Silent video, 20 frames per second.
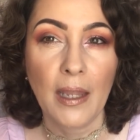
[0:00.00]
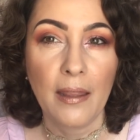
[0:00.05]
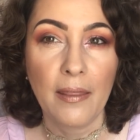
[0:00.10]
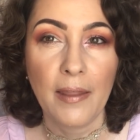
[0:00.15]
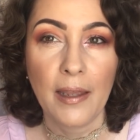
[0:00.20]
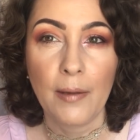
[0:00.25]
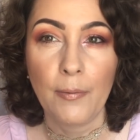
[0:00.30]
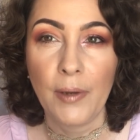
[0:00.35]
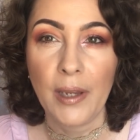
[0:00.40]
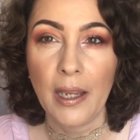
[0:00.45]

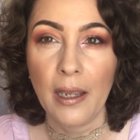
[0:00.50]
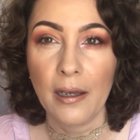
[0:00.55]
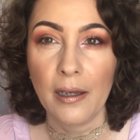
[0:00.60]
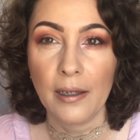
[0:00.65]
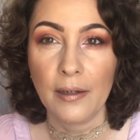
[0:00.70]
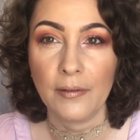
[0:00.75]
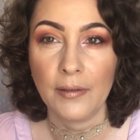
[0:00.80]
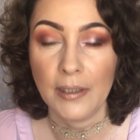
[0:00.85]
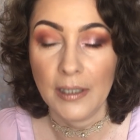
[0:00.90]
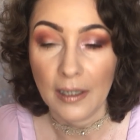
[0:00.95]
There we
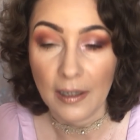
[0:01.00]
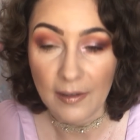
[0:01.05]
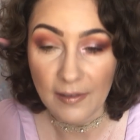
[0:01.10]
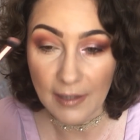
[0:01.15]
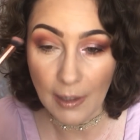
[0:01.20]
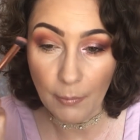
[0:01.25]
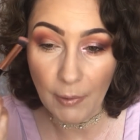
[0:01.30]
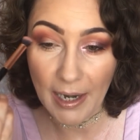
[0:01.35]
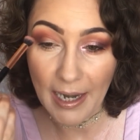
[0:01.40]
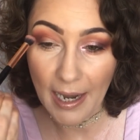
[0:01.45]
go.
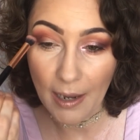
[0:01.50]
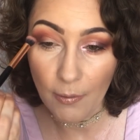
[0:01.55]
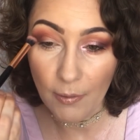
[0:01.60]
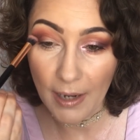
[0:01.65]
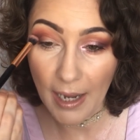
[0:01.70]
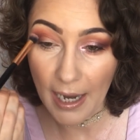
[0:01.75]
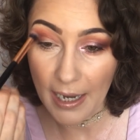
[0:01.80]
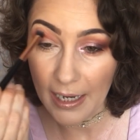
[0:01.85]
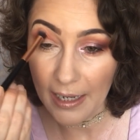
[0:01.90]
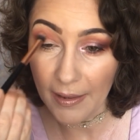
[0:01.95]
So we're now
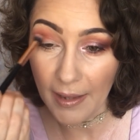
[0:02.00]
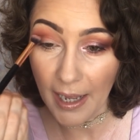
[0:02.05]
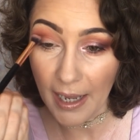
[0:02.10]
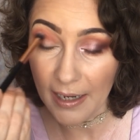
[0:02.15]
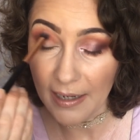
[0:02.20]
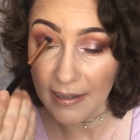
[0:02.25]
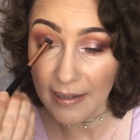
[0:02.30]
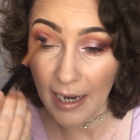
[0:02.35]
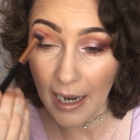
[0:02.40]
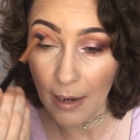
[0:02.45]
getting
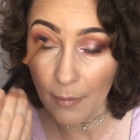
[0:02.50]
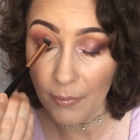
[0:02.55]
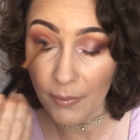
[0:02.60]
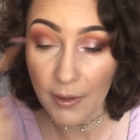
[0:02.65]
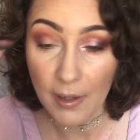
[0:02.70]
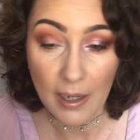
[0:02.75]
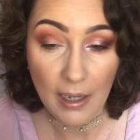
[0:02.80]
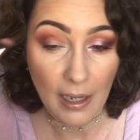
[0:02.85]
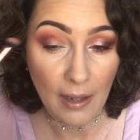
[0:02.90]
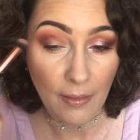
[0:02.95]
that depth.
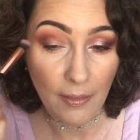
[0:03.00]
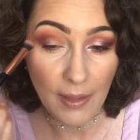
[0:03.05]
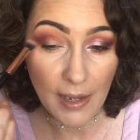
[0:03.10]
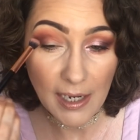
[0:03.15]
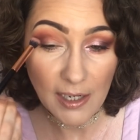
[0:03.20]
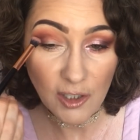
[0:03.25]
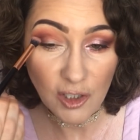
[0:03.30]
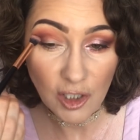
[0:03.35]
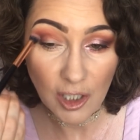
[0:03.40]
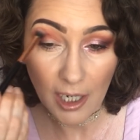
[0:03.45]

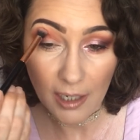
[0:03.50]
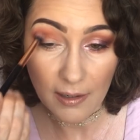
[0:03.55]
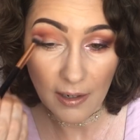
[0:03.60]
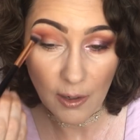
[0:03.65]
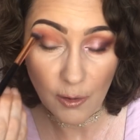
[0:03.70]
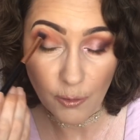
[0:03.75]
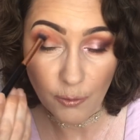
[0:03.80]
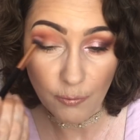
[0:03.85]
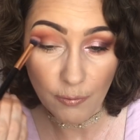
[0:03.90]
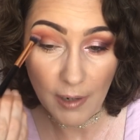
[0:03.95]
These
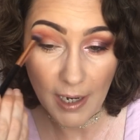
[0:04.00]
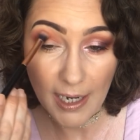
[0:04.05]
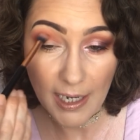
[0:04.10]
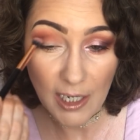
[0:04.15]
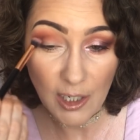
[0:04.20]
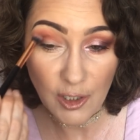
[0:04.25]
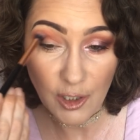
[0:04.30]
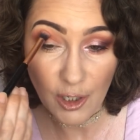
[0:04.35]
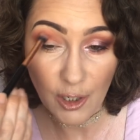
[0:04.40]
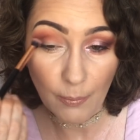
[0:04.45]
shadows
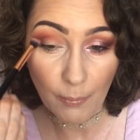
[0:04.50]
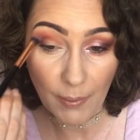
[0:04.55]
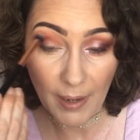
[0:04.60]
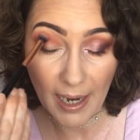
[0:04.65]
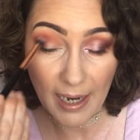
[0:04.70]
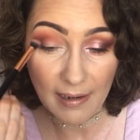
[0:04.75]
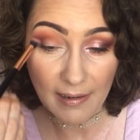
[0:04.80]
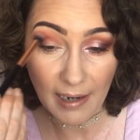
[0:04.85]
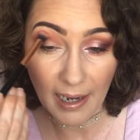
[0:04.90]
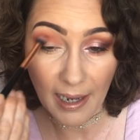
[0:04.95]
really do
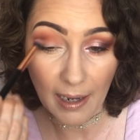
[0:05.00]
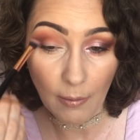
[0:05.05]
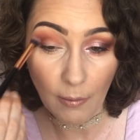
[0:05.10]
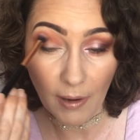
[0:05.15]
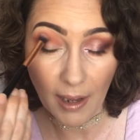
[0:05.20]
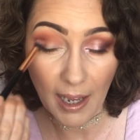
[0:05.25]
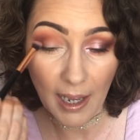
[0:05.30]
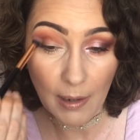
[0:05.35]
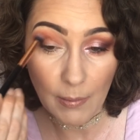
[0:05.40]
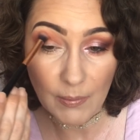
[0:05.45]
blend
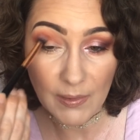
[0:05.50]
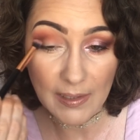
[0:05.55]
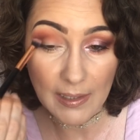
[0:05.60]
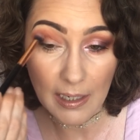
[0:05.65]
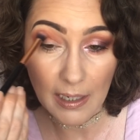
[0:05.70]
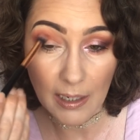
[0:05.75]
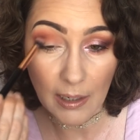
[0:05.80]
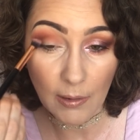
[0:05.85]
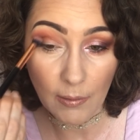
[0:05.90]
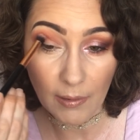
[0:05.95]
out
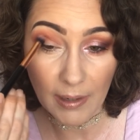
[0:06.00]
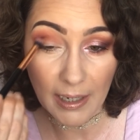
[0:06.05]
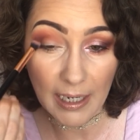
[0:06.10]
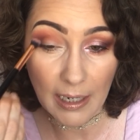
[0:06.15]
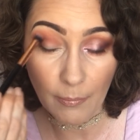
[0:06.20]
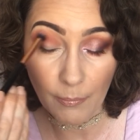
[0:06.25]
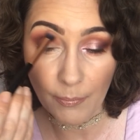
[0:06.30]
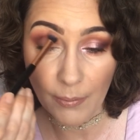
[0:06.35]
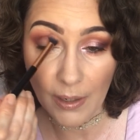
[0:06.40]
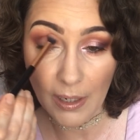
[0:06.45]
absolutely
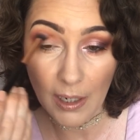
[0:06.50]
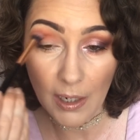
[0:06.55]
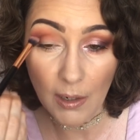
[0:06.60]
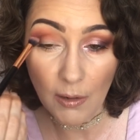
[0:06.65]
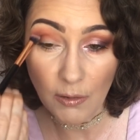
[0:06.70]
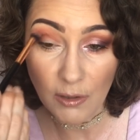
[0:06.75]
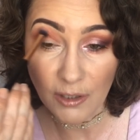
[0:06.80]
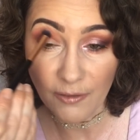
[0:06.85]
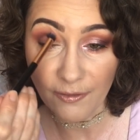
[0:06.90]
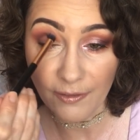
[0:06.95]

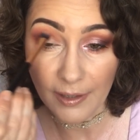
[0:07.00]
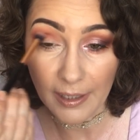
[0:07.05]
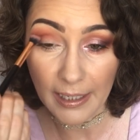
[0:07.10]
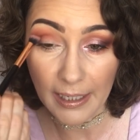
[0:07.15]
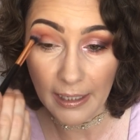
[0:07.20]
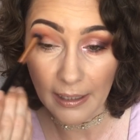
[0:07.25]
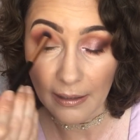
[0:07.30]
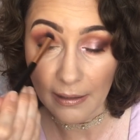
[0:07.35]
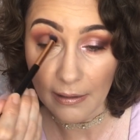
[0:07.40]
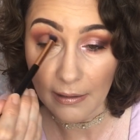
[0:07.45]

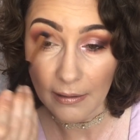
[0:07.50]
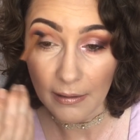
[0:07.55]
beautifully.